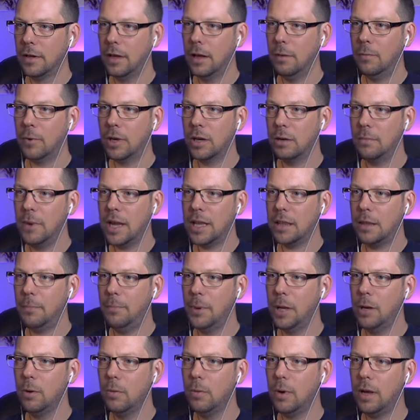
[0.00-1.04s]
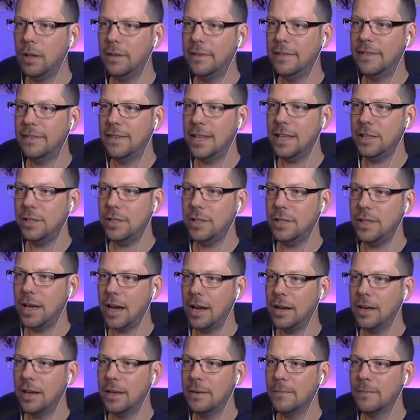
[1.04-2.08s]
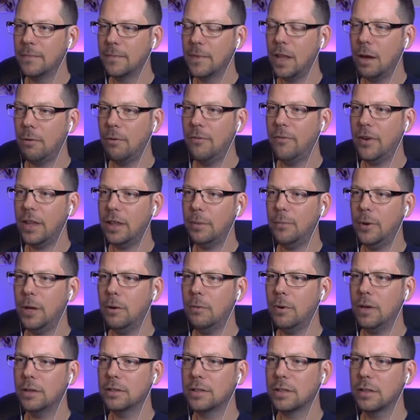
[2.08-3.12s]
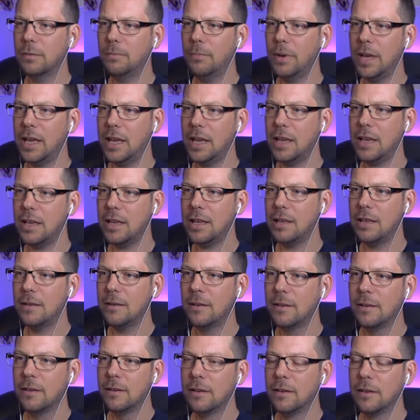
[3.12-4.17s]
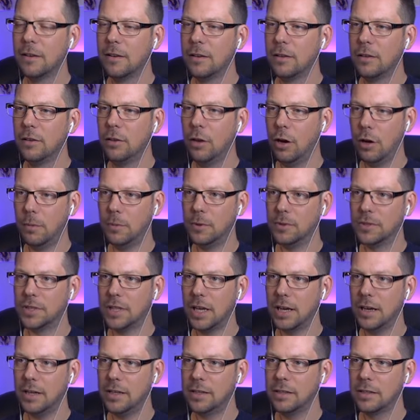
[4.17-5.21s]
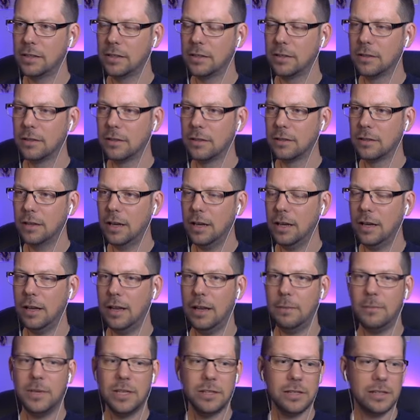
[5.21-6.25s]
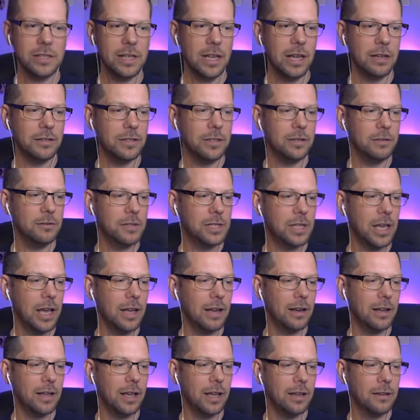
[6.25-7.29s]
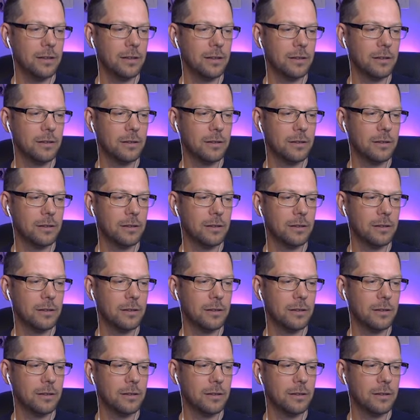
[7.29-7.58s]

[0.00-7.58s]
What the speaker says: And we're going to make the blue ones titchy tiny. No, in fact, the blue ones could be normal size. Let me just see how to do scale again.